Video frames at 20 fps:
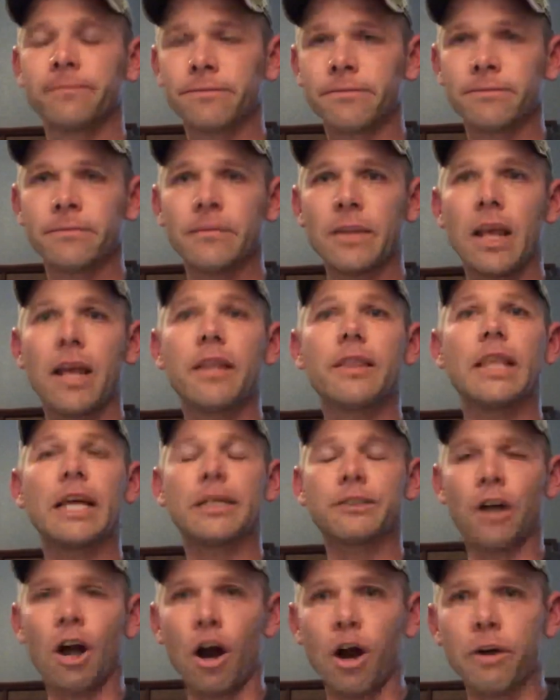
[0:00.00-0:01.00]
man,
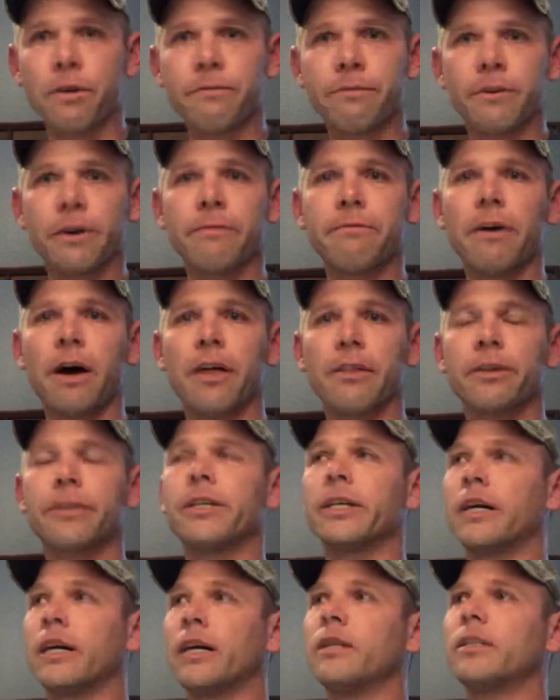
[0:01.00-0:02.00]
that's hard for a father
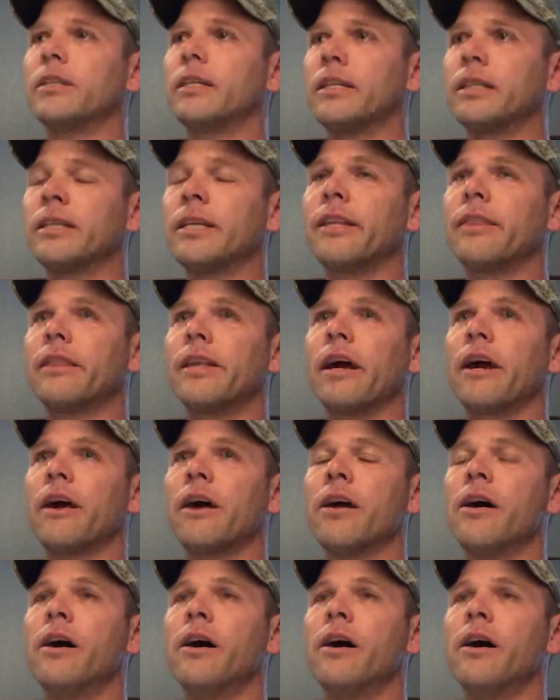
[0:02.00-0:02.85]
to sit there.